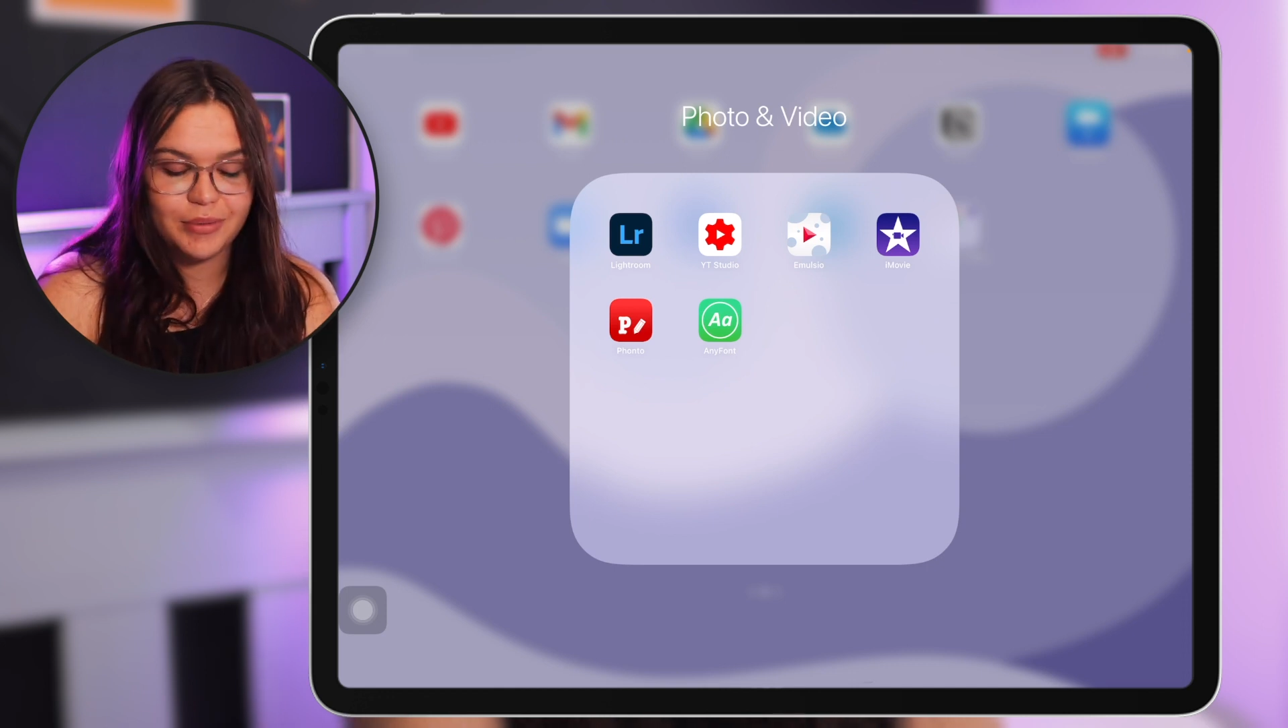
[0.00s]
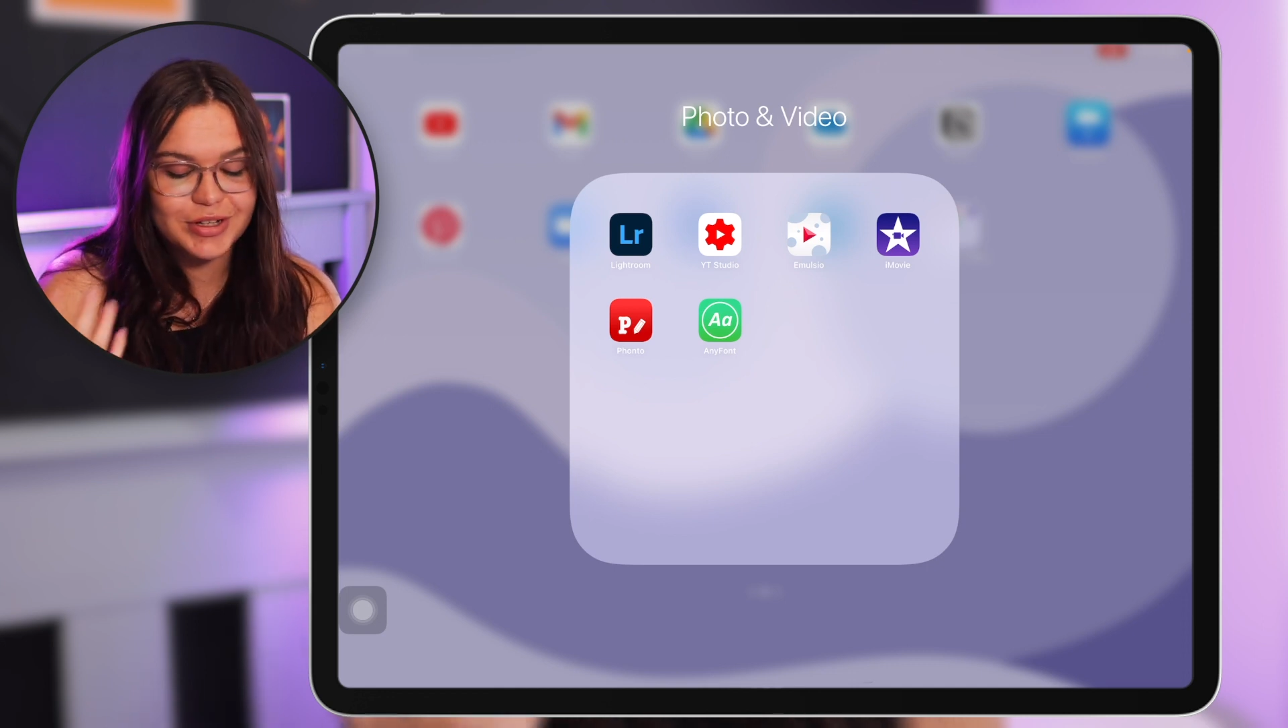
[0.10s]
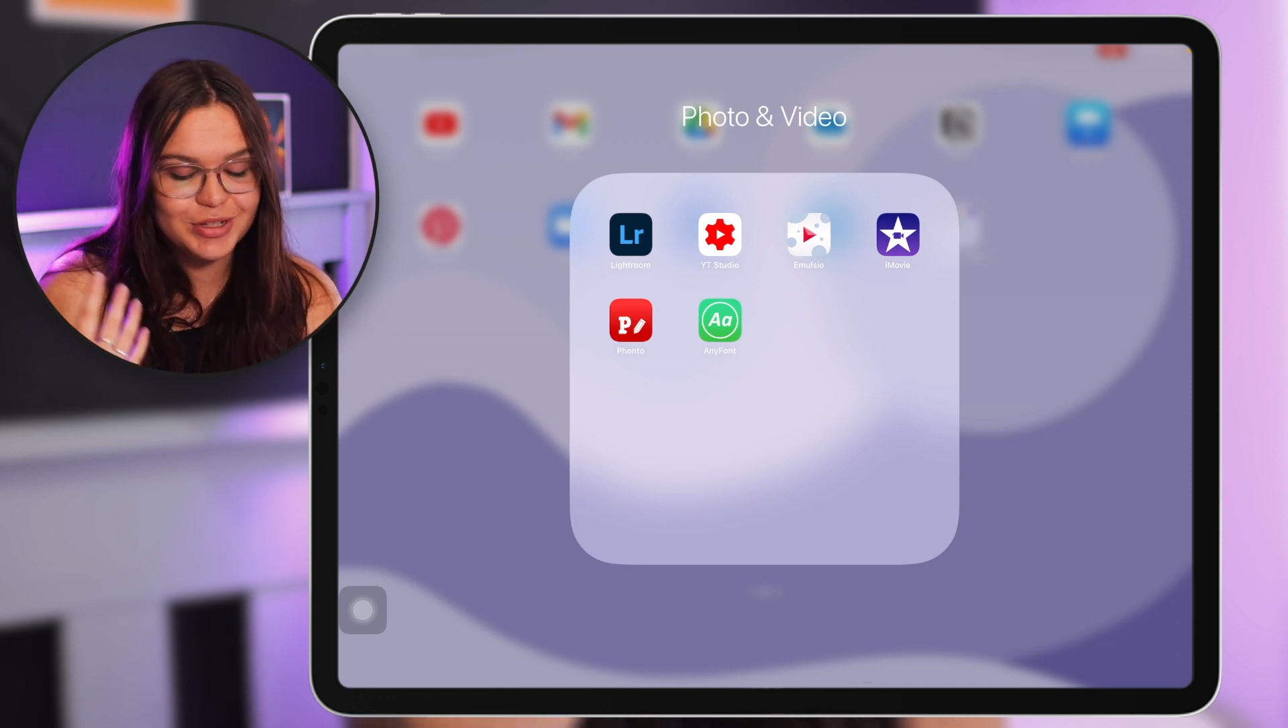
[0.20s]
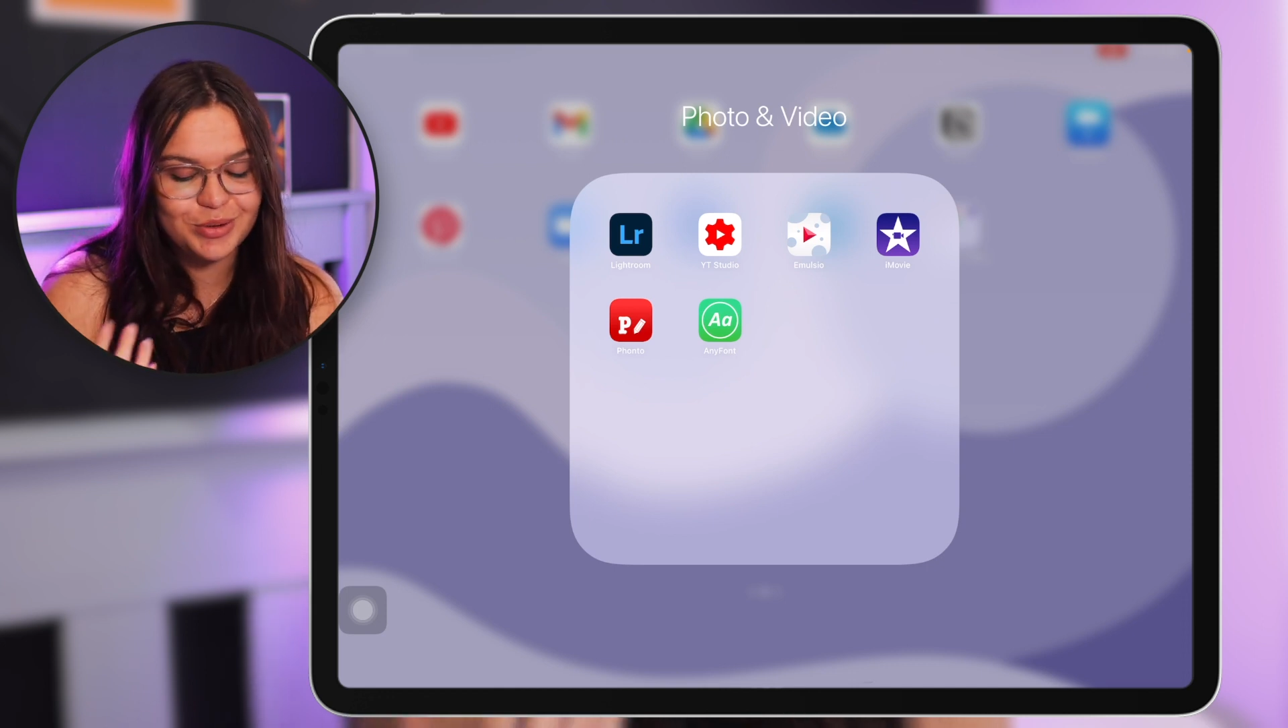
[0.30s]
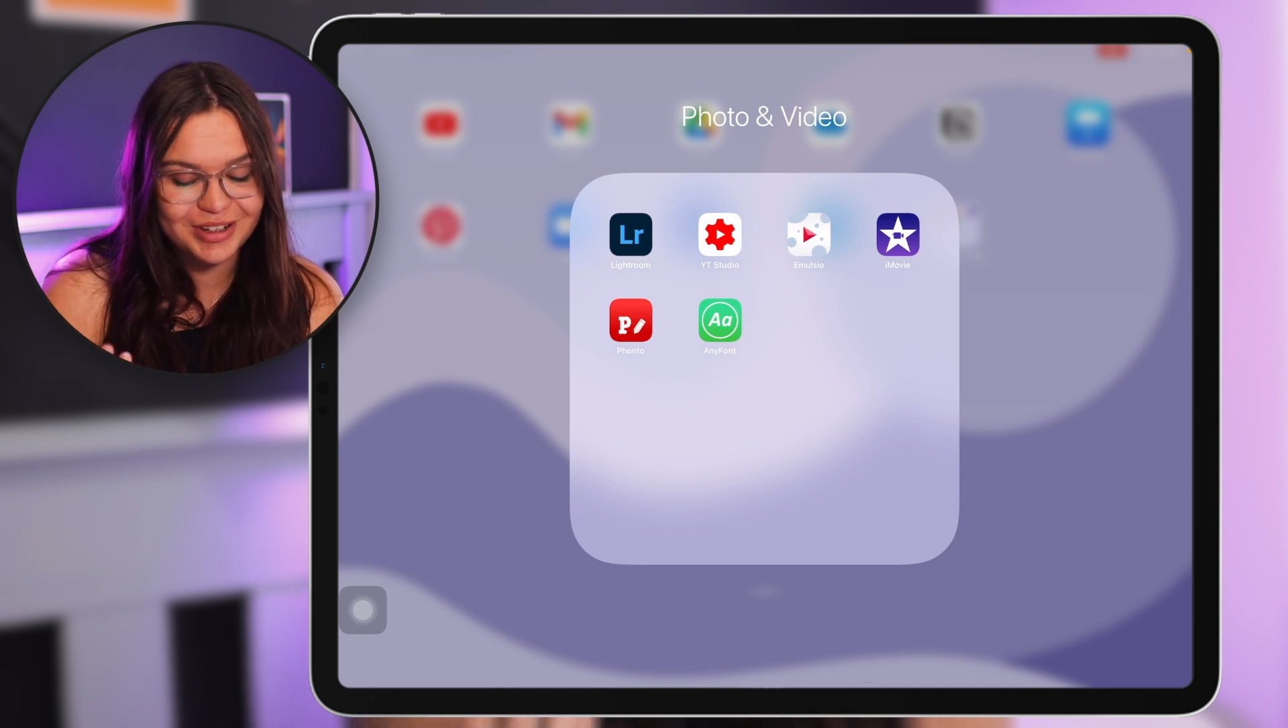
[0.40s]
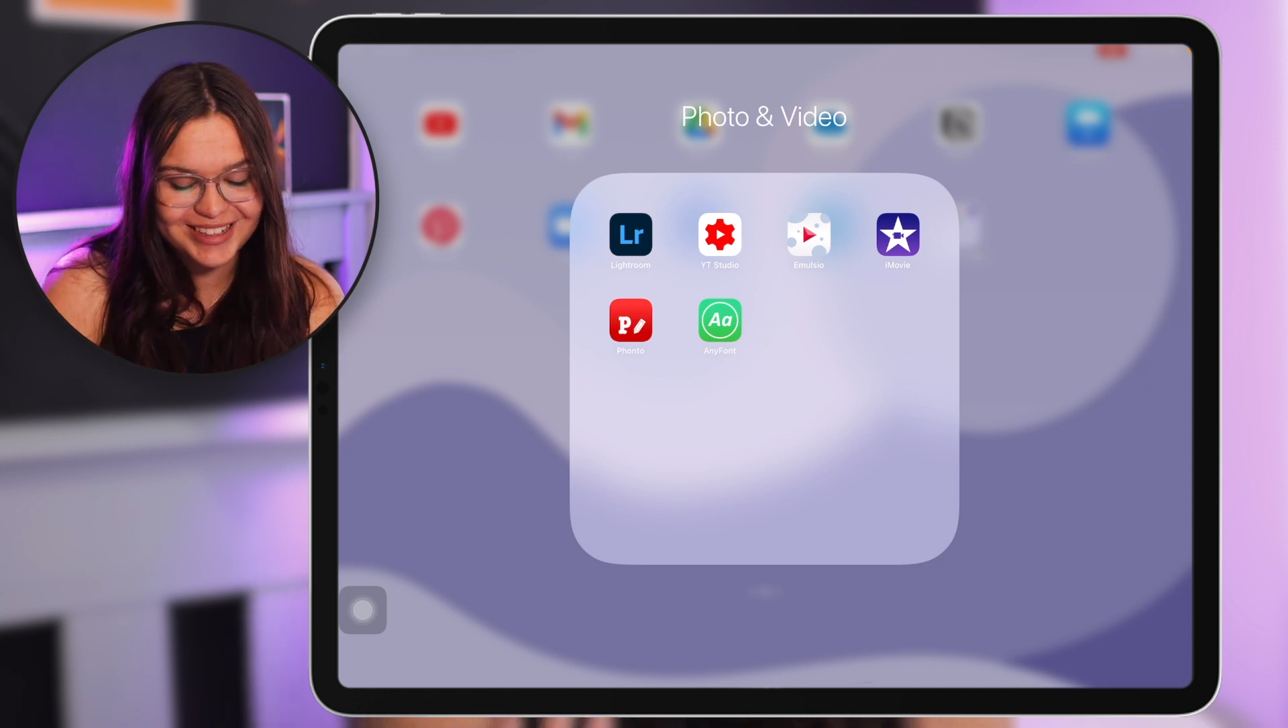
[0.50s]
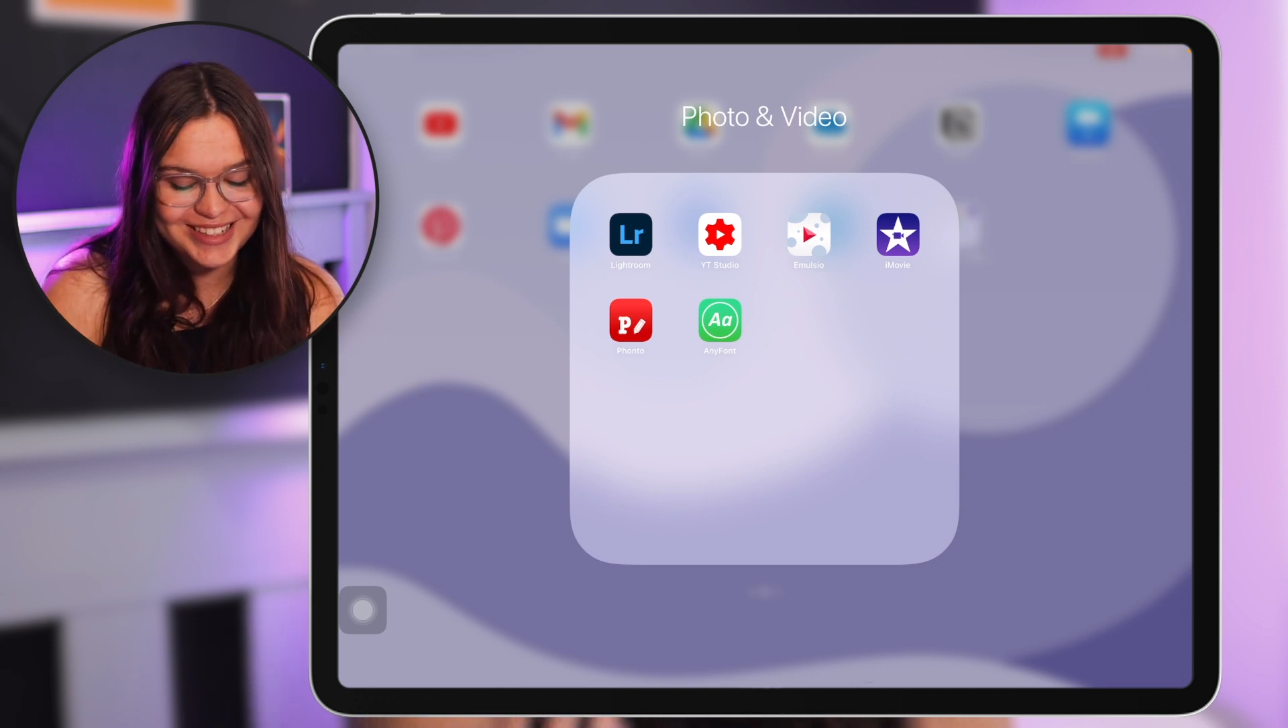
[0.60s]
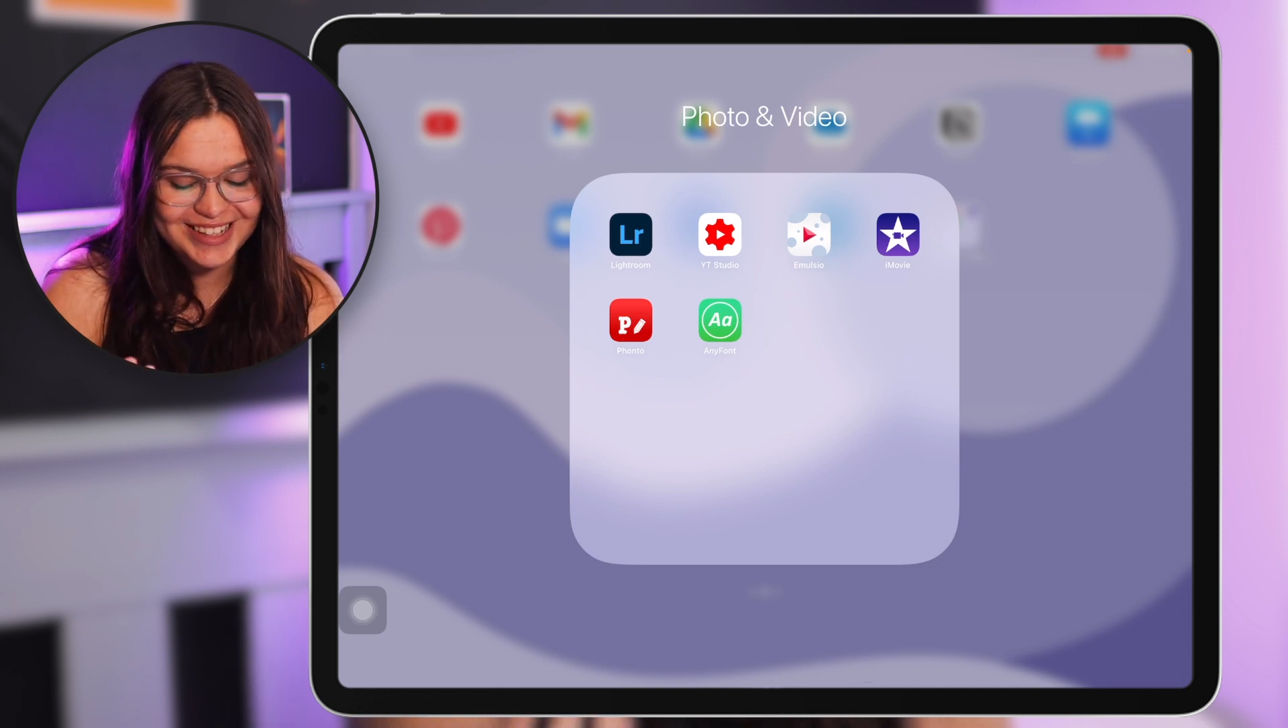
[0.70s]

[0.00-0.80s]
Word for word: which is really